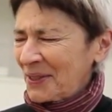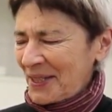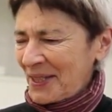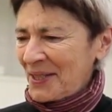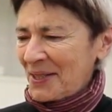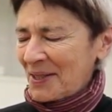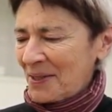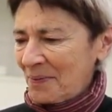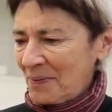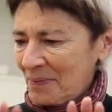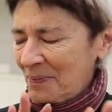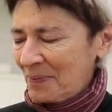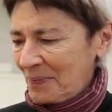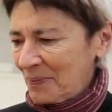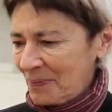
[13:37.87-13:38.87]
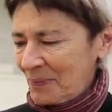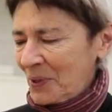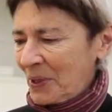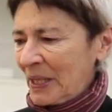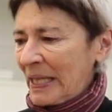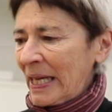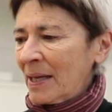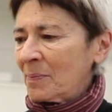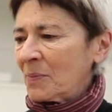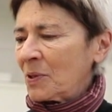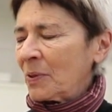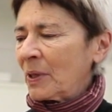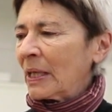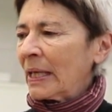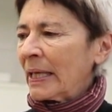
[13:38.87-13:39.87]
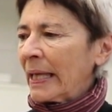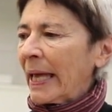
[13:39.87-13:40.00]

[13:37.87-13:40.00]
just to put a name to it.